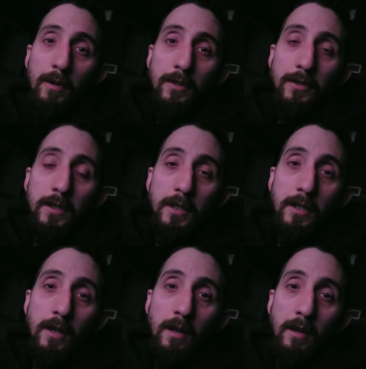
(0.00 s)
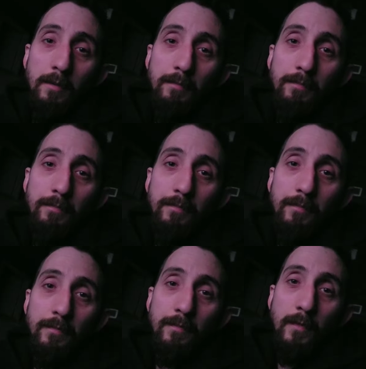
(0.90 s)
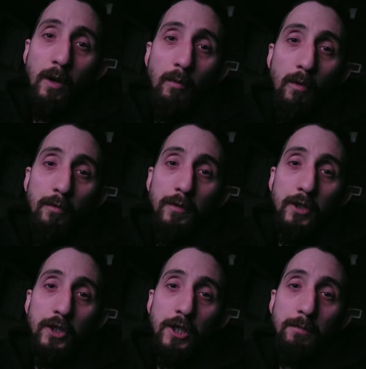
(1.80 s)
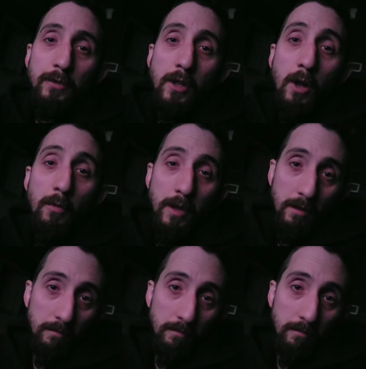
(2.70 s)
to see a wolf in sheep's clothing?